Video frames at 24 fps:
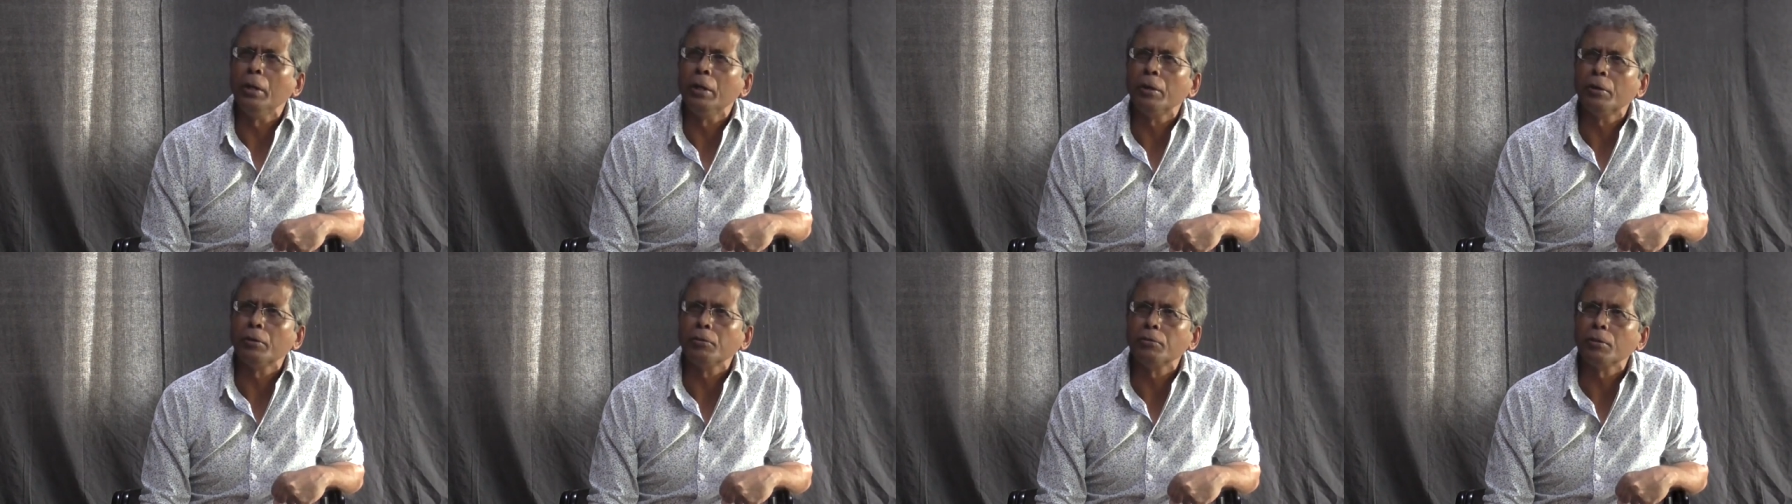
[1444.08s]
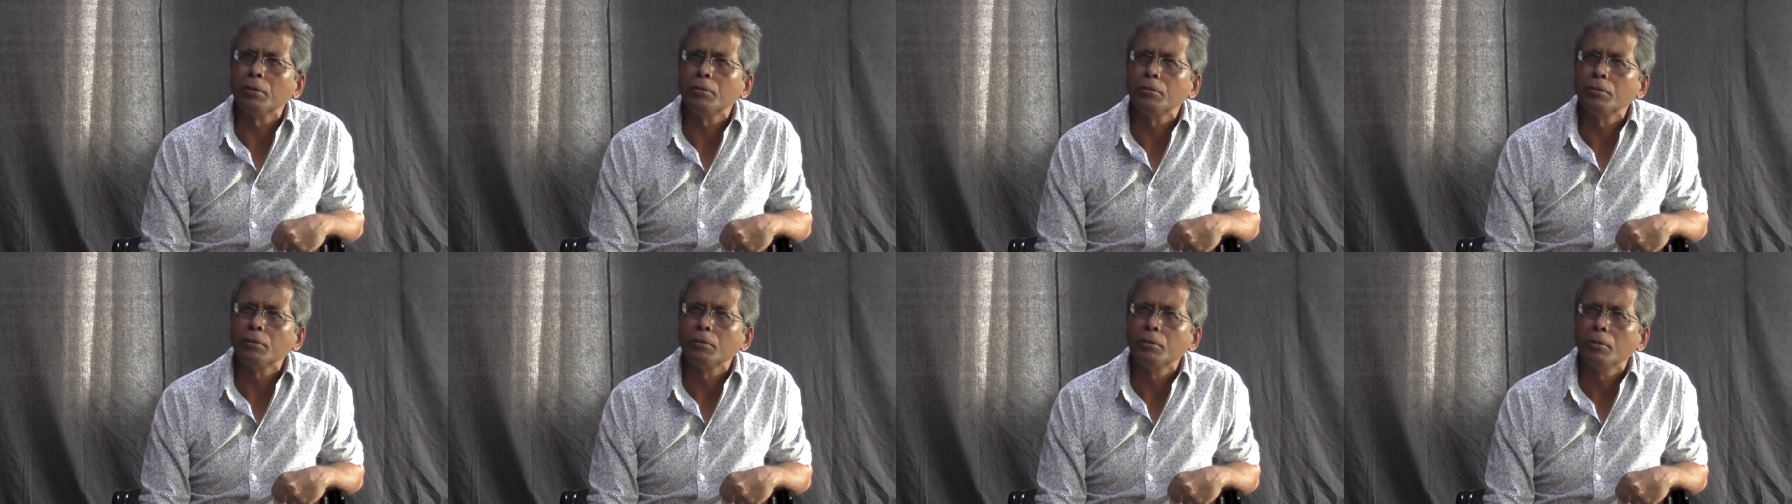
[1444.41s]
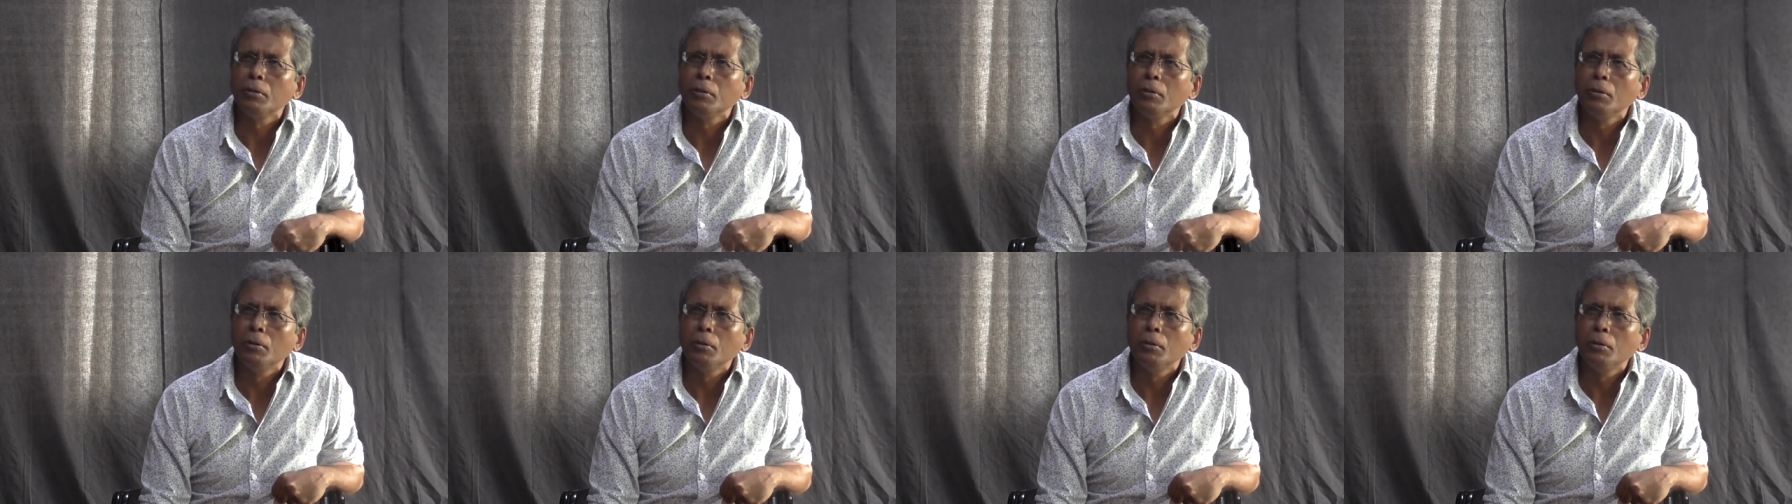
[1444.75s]
Ambedkar says.
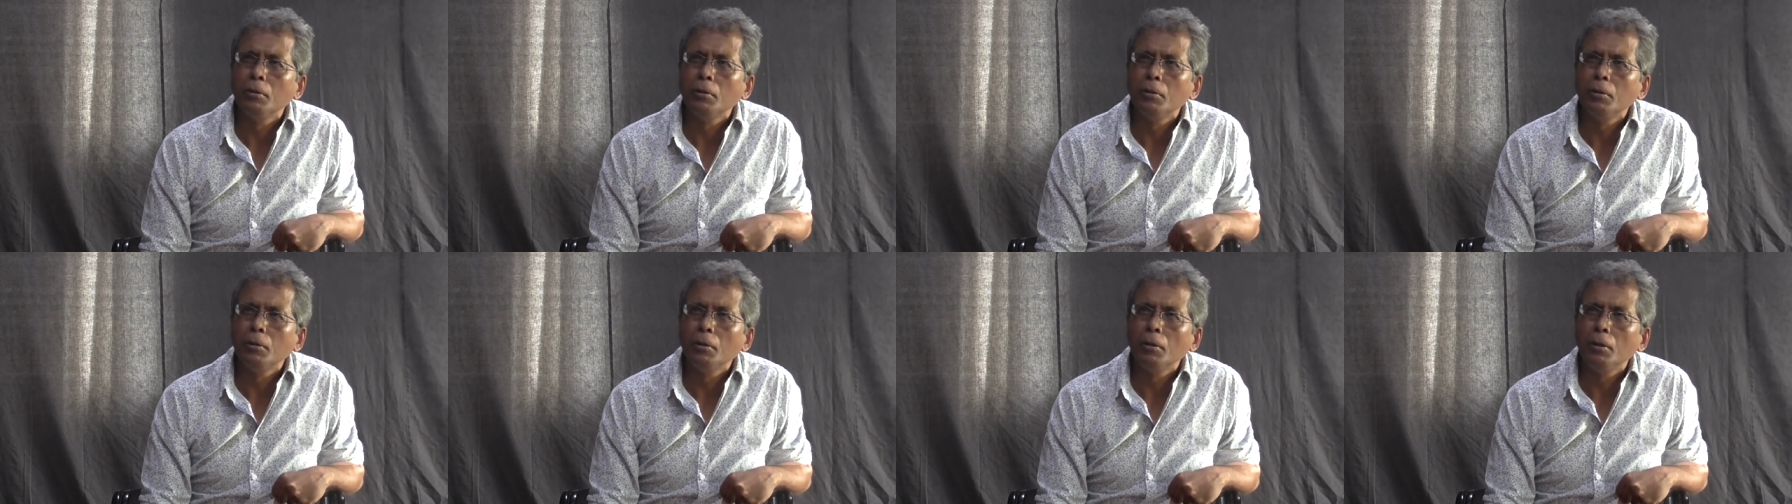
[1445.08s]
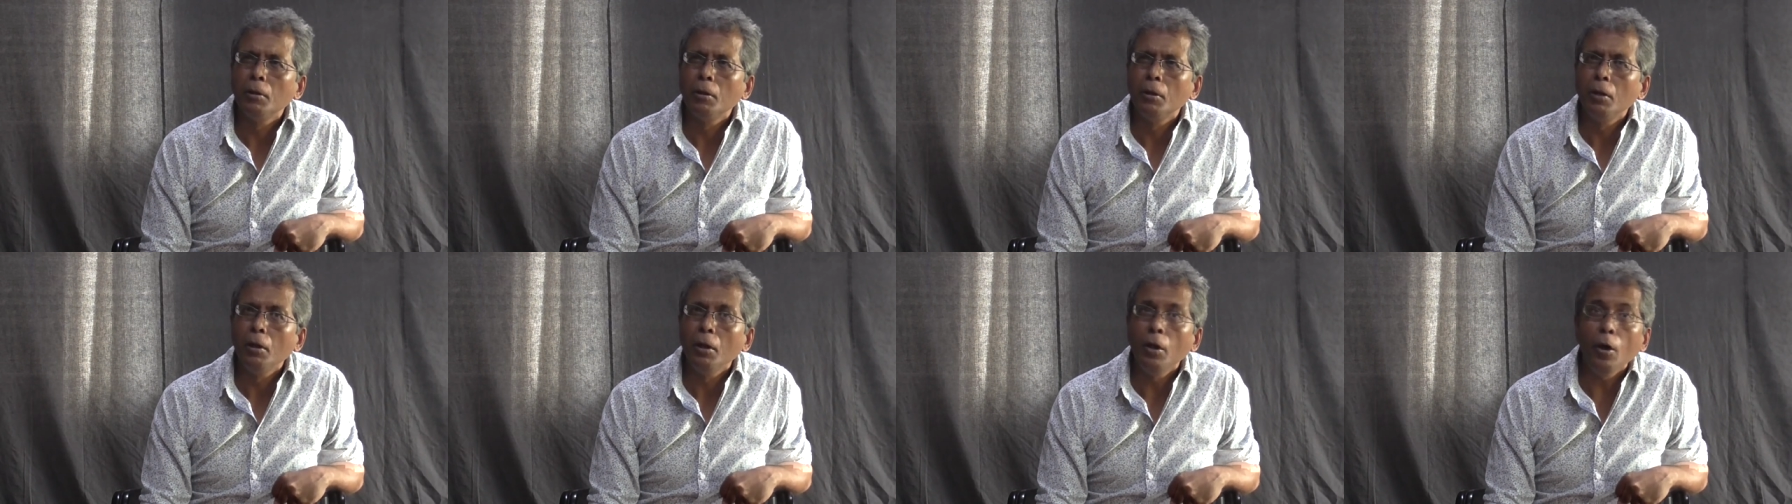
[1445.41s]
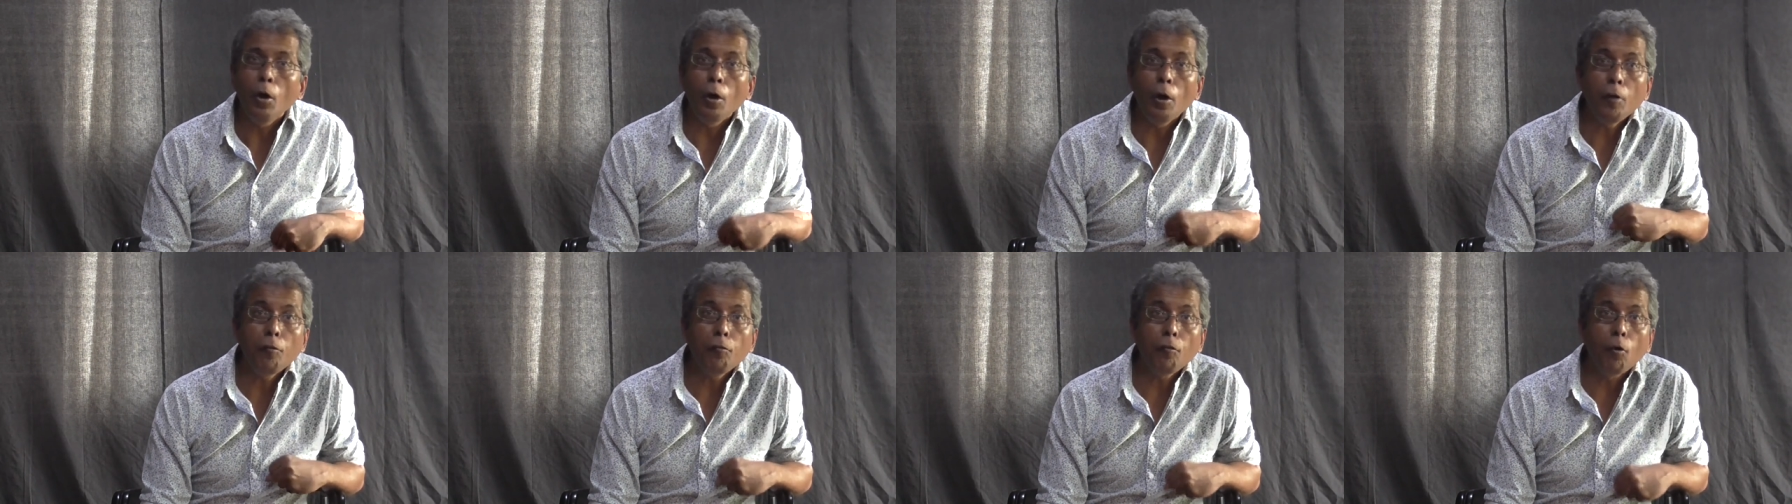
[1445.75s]

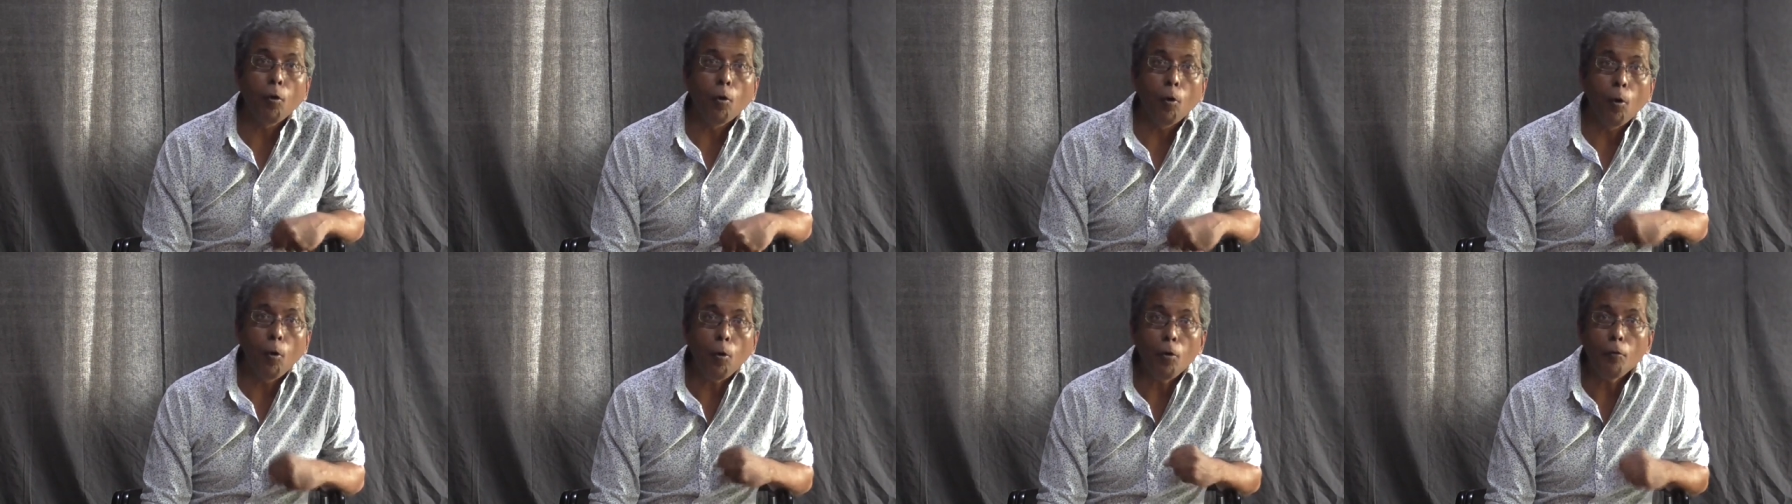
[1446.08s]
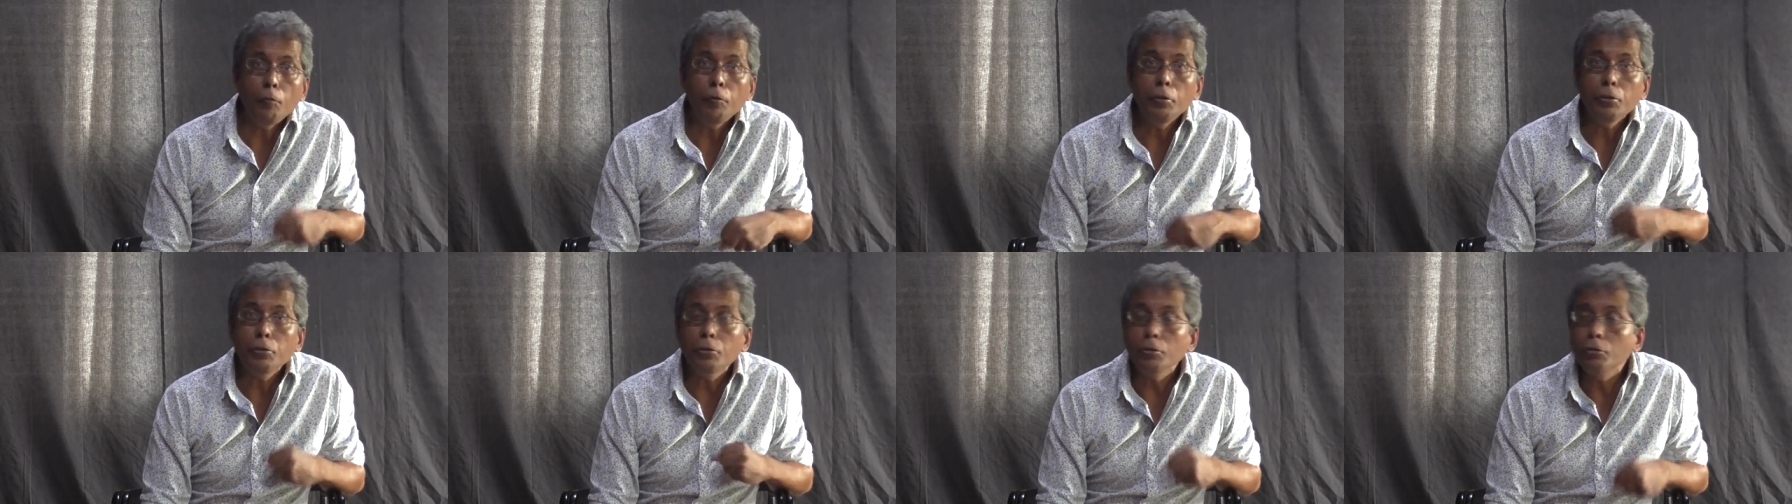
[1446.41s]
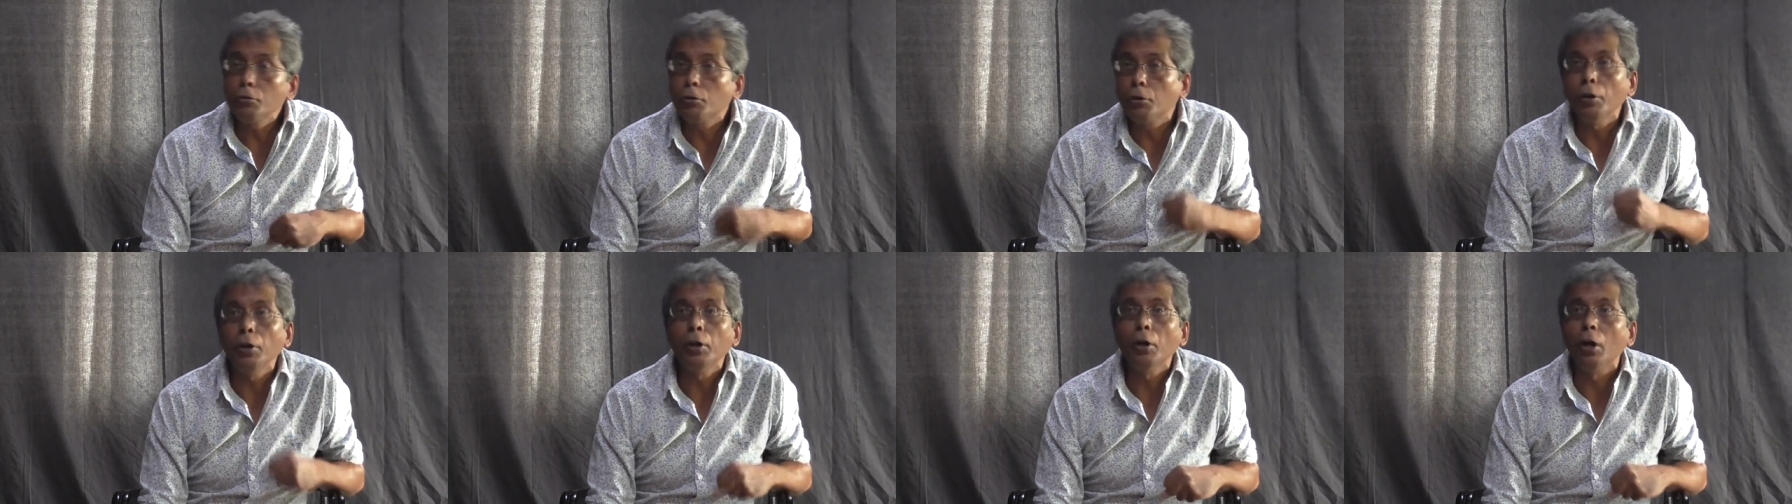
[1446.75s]
Now, if all of this
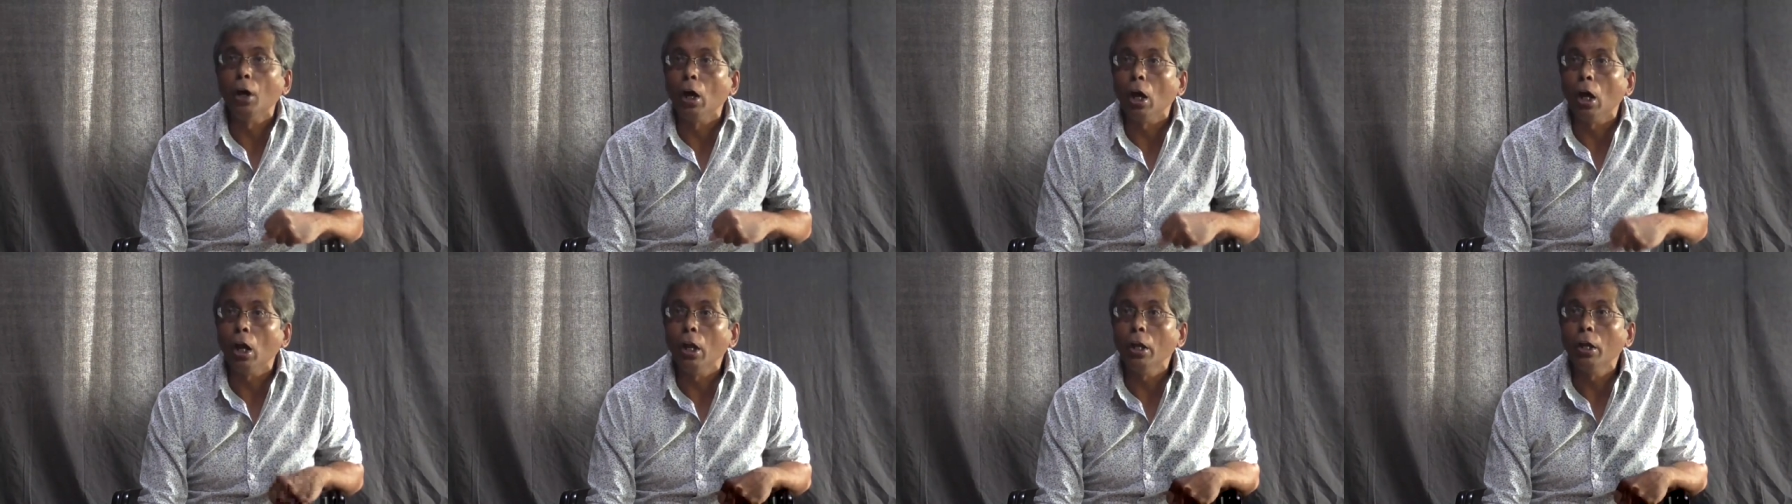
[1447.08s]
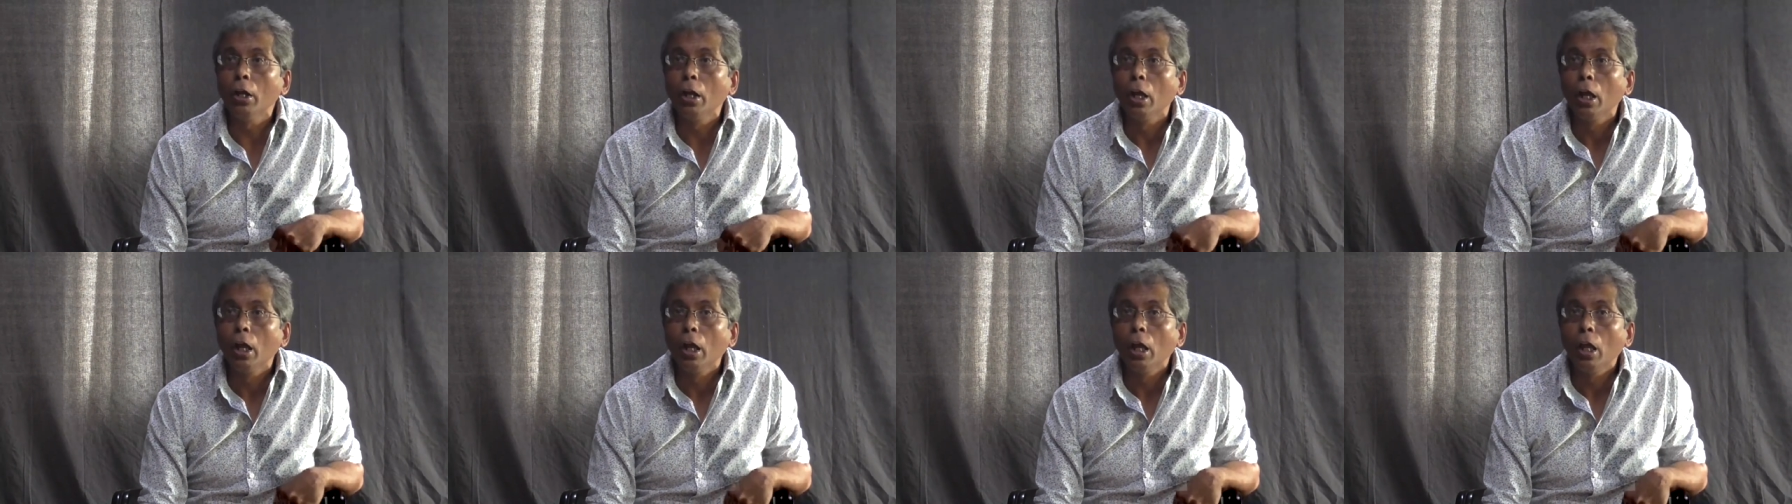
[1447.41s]
is going on,